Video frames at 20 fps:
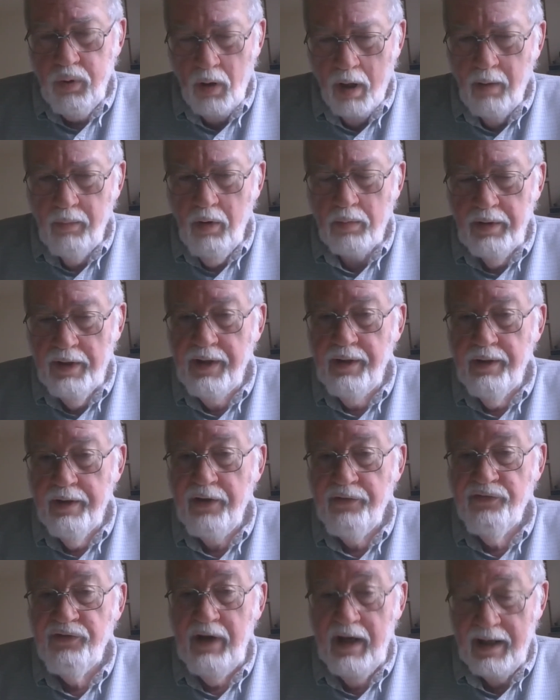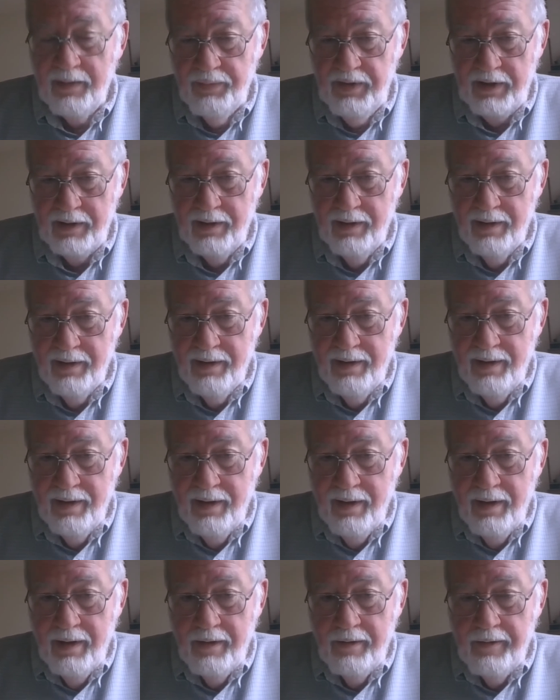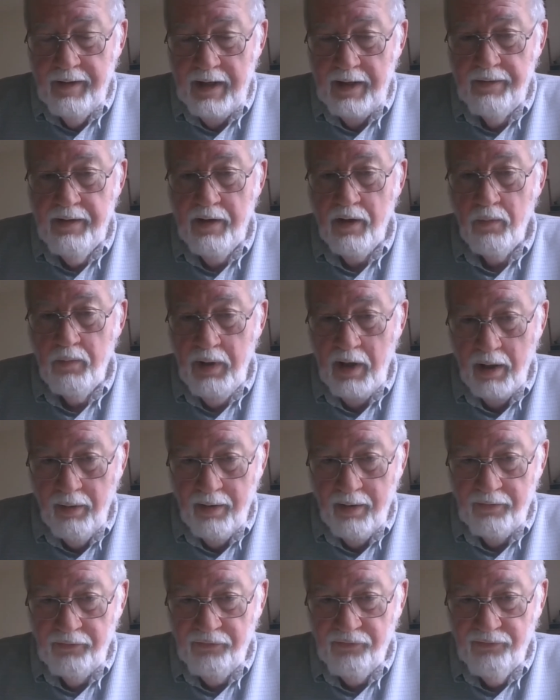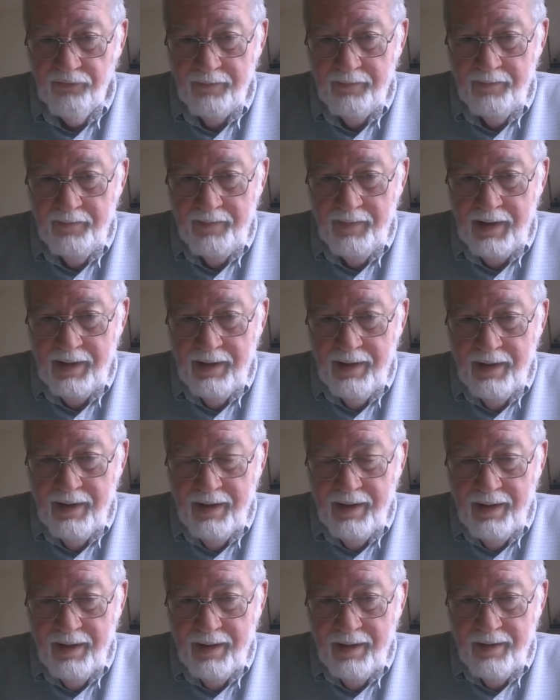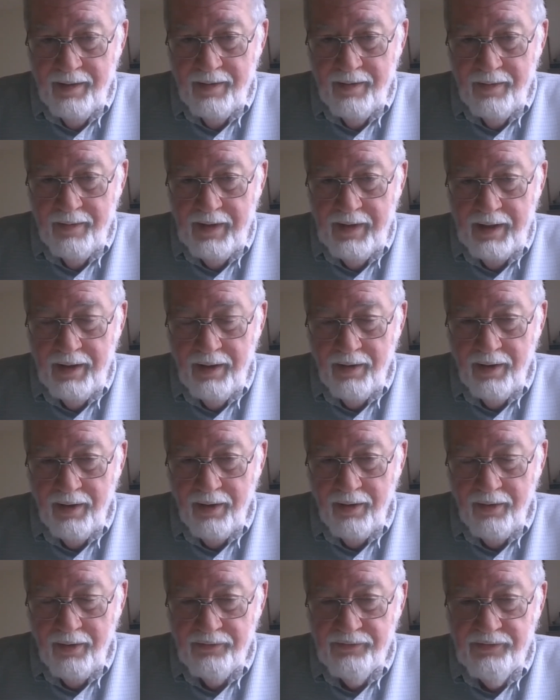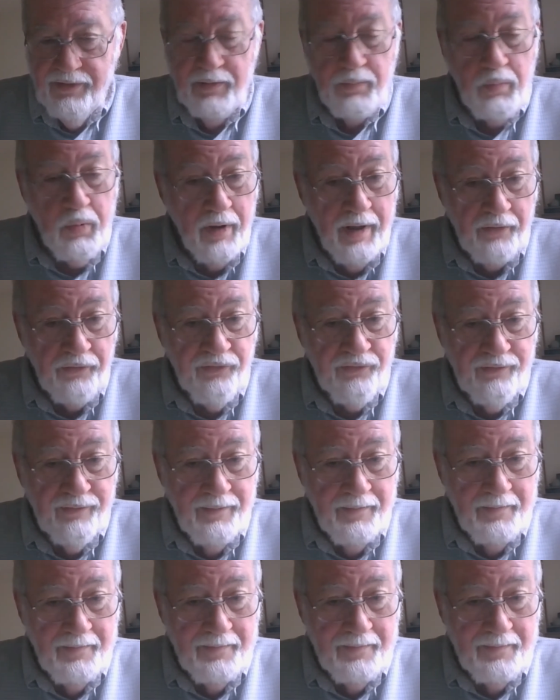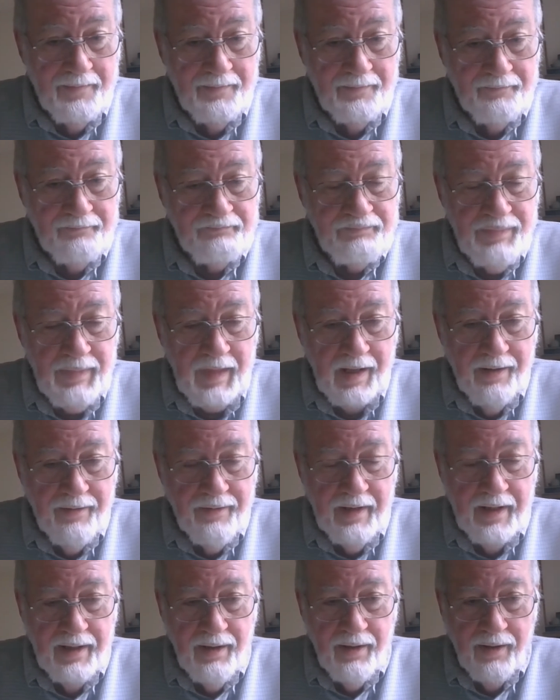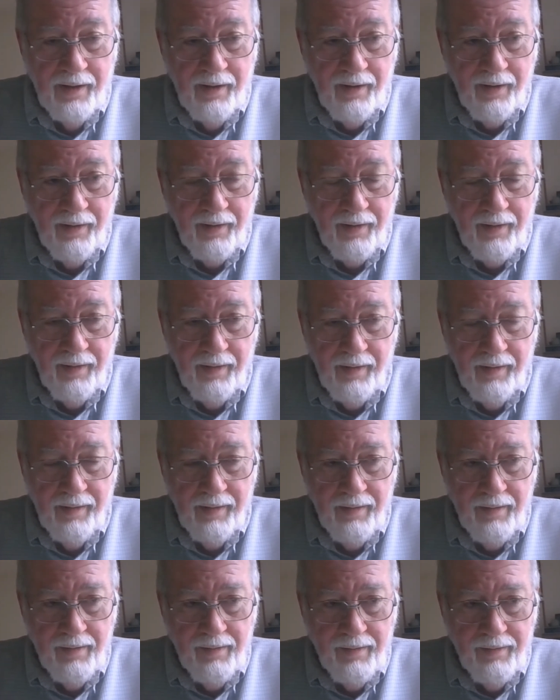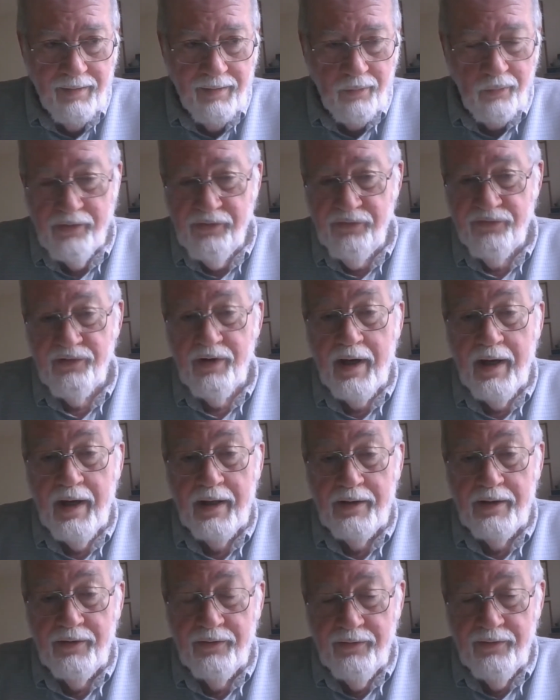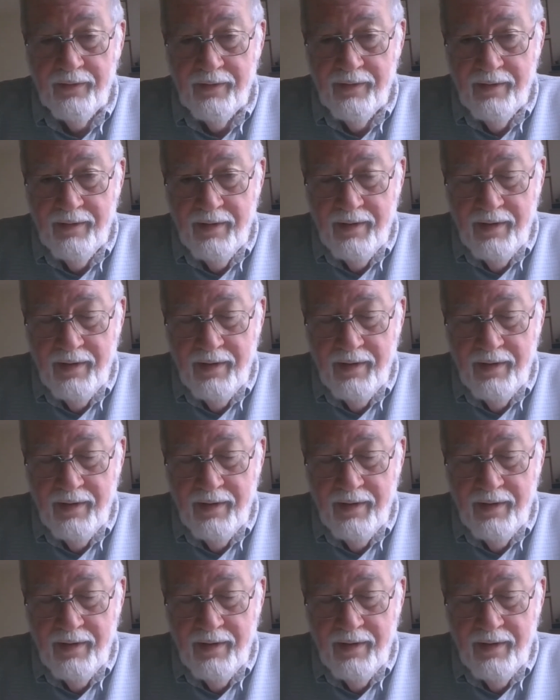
probably less happy than their parents. They are depressed, they are resigned,